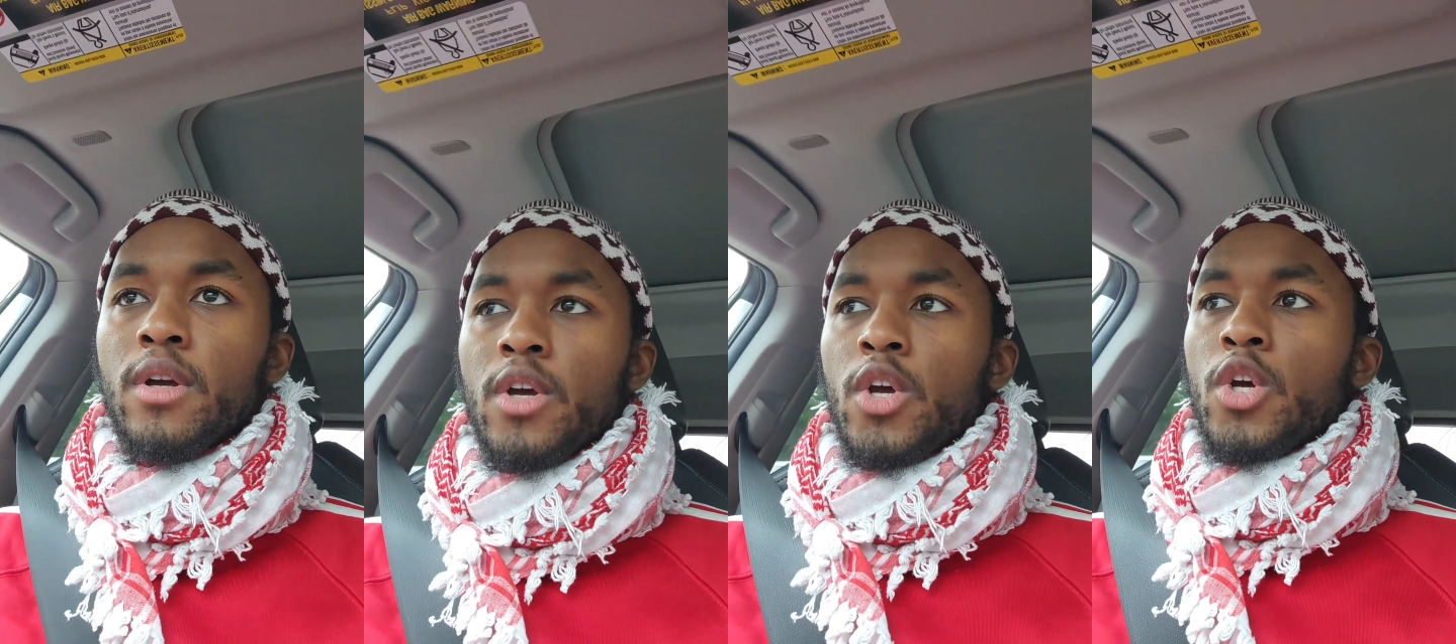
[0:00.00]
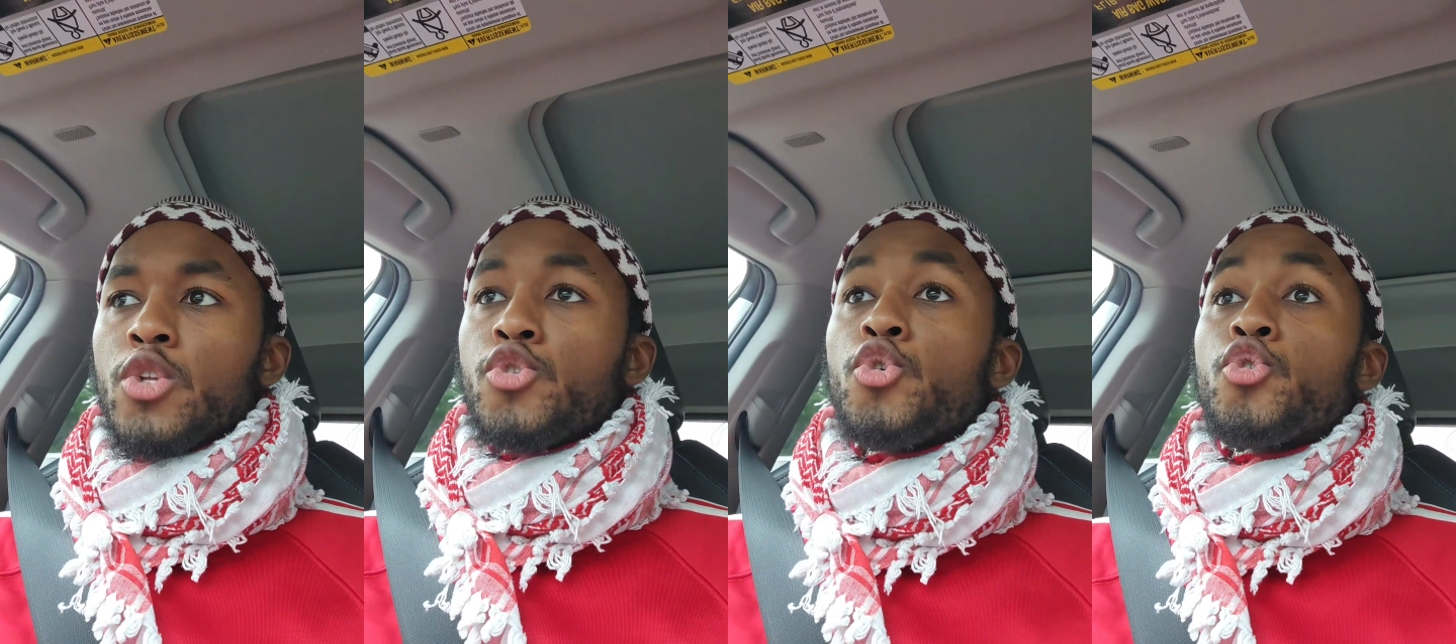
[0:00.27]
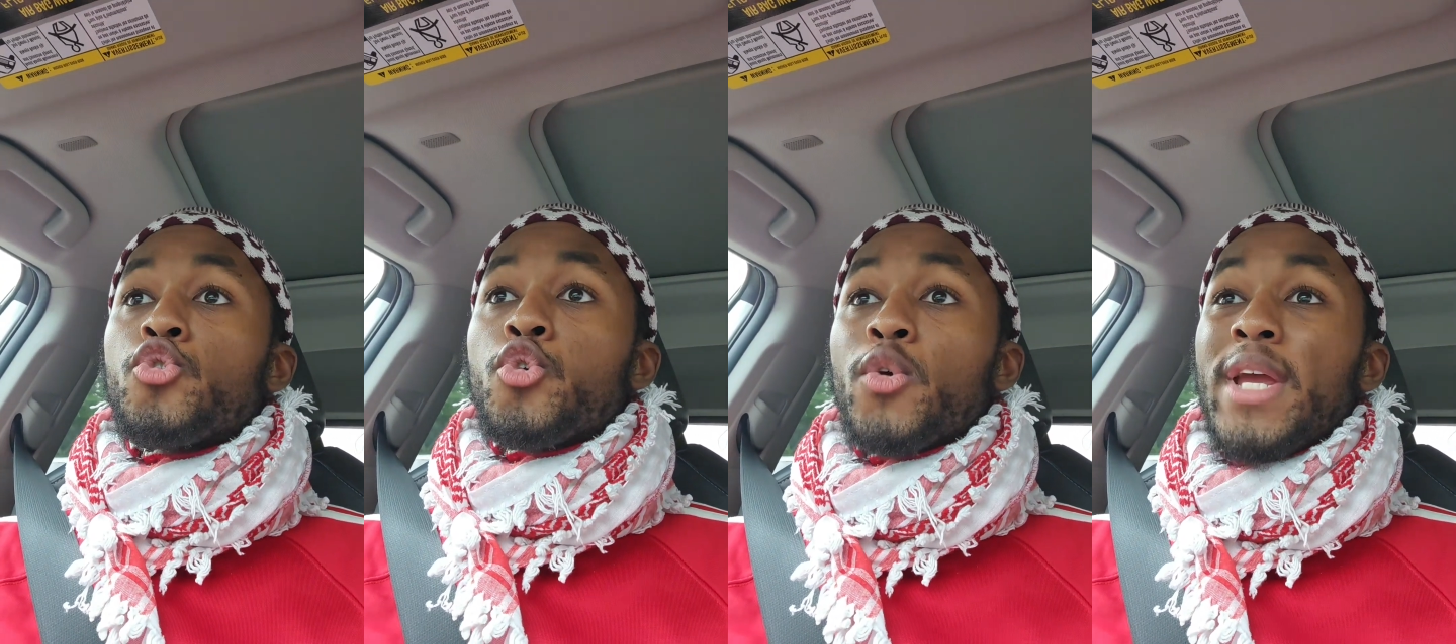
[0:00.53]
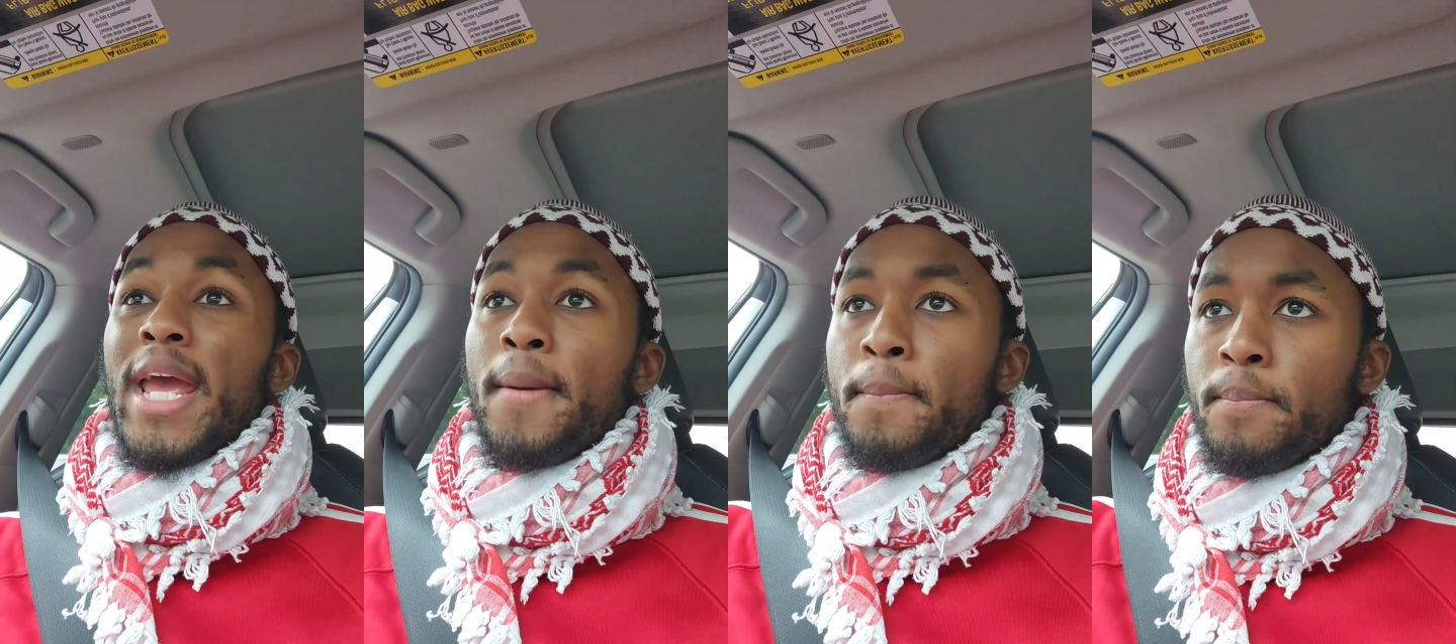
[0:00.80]
to
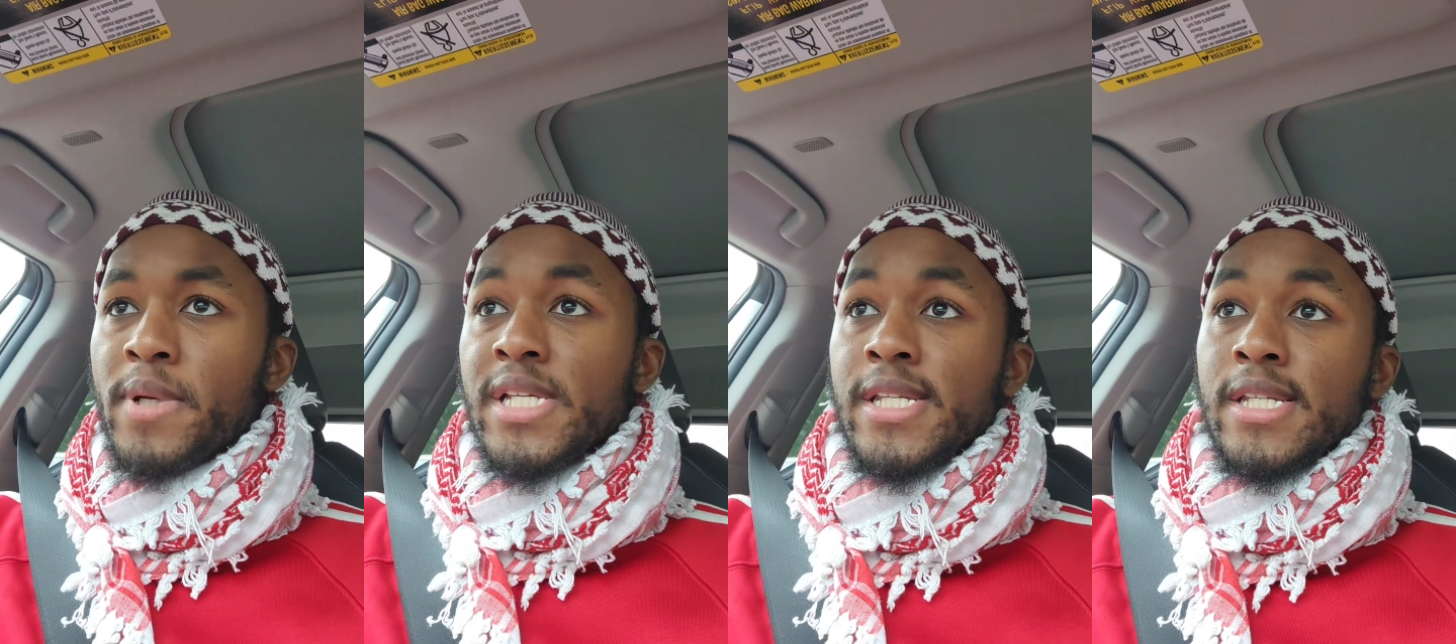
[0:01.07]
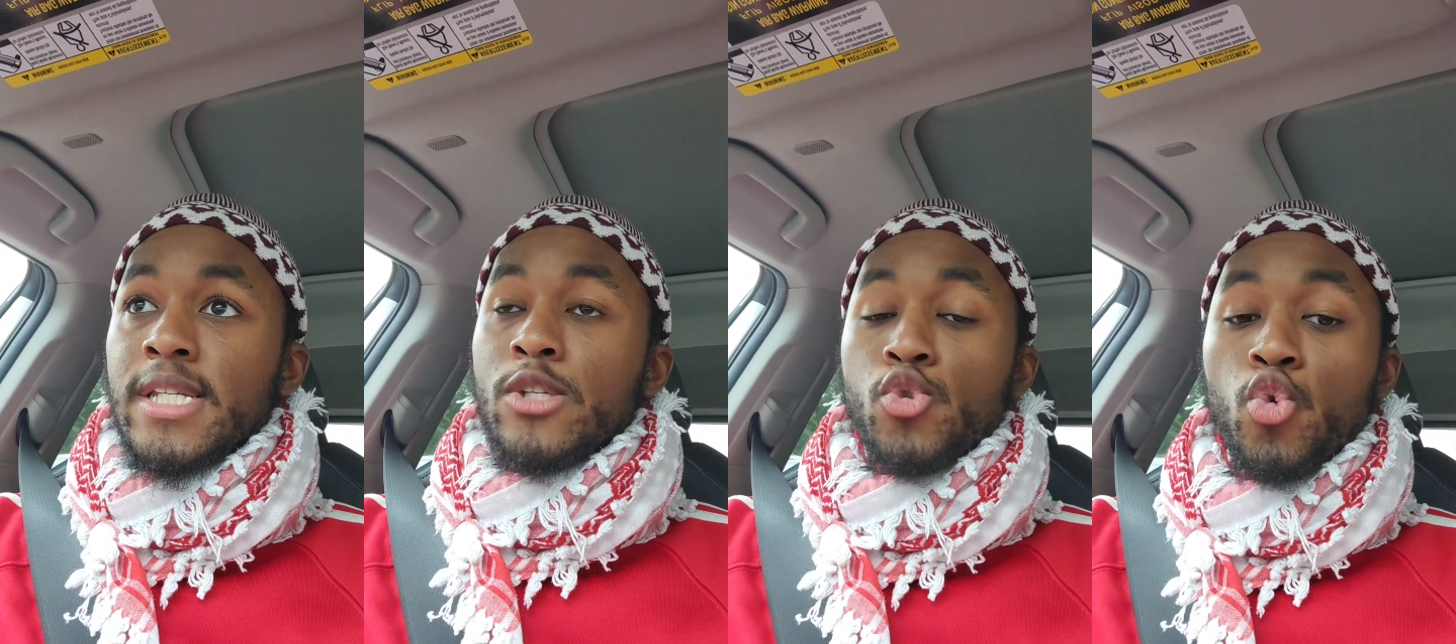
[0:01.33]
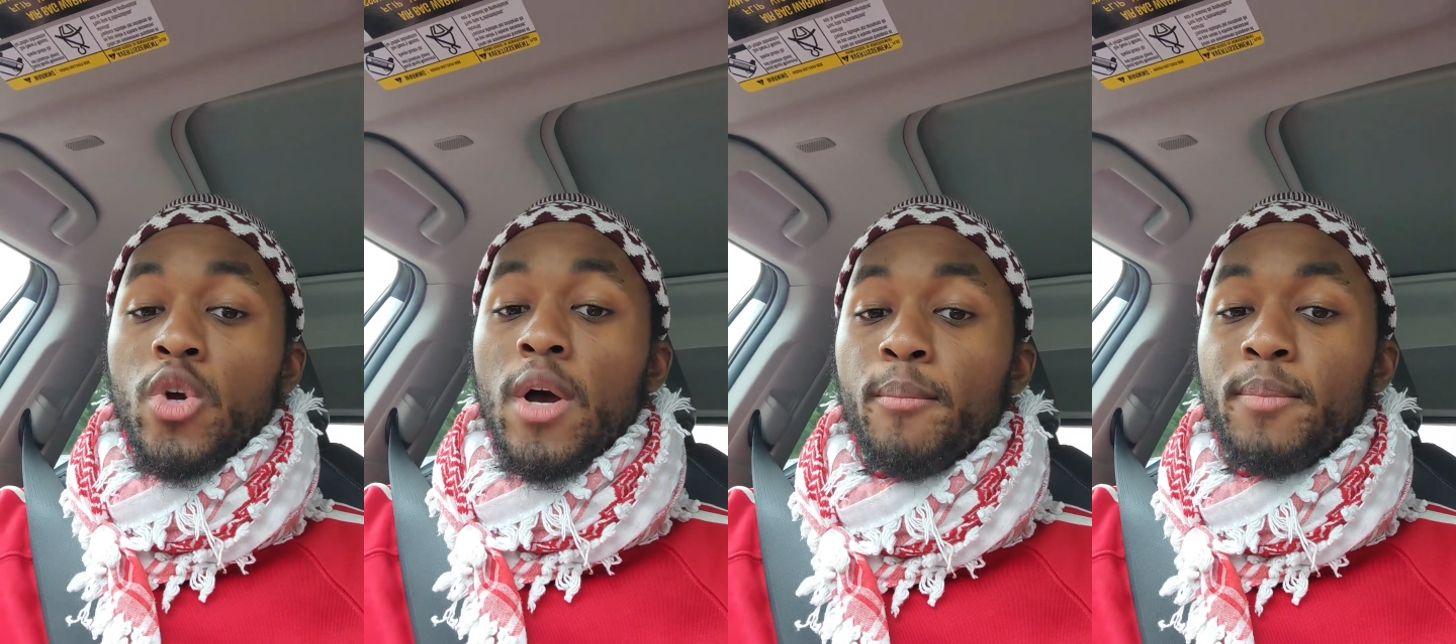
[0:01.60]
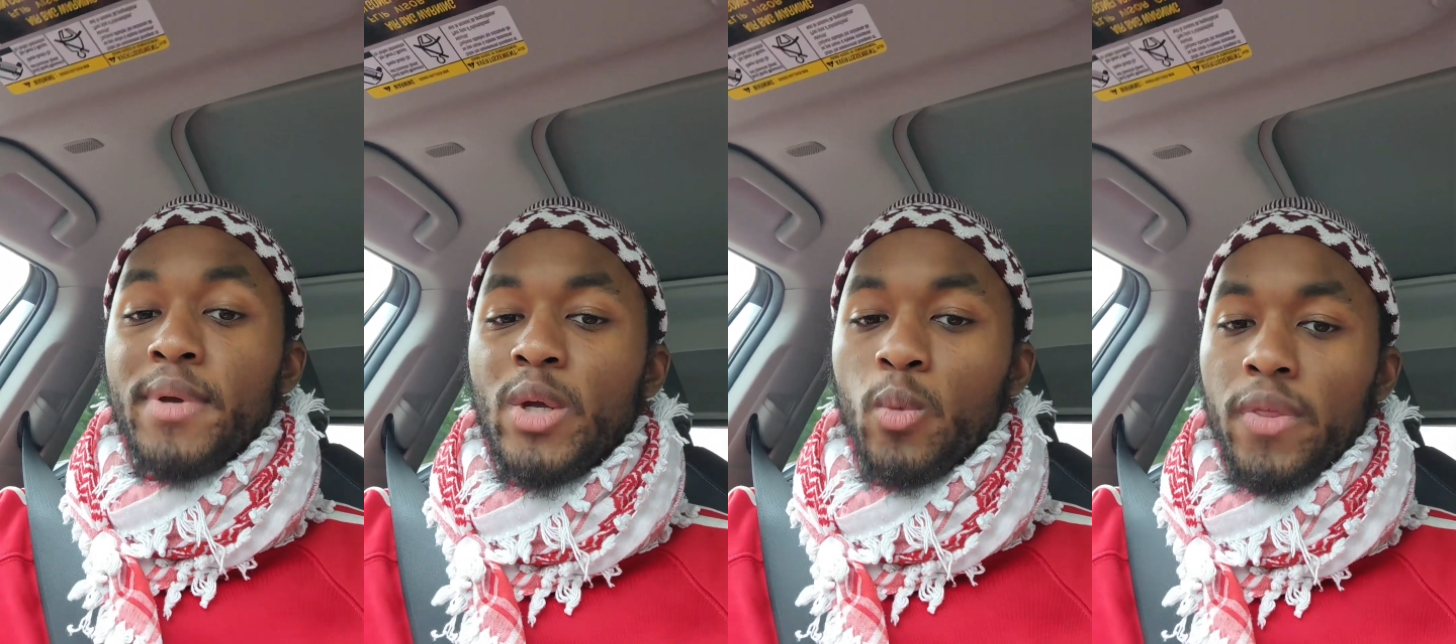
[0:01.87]
create businesses to
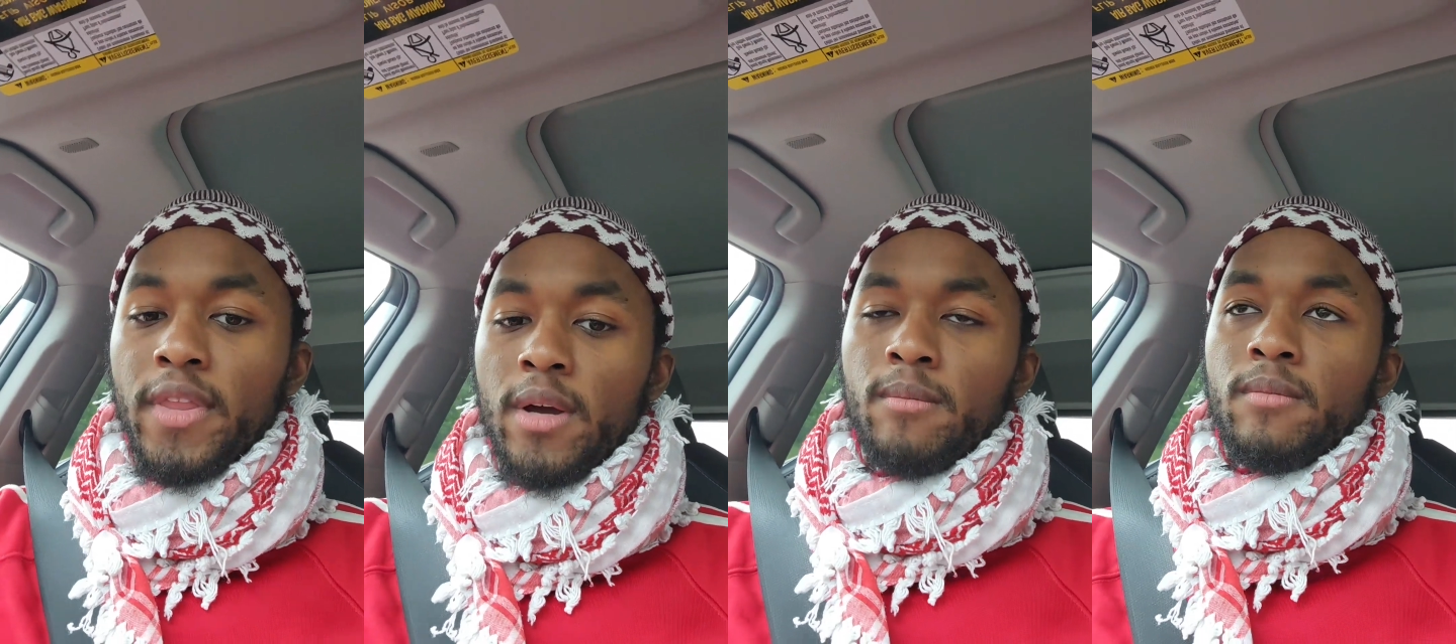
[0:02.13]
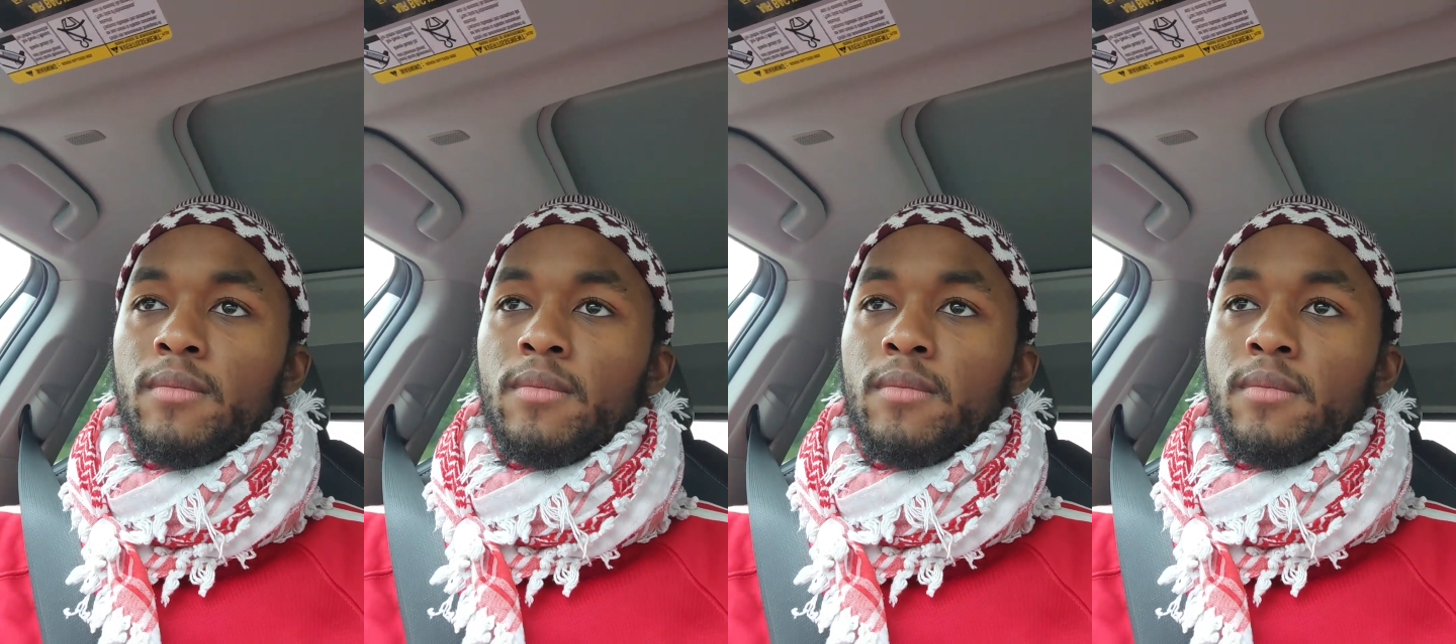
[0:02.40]
compete with them,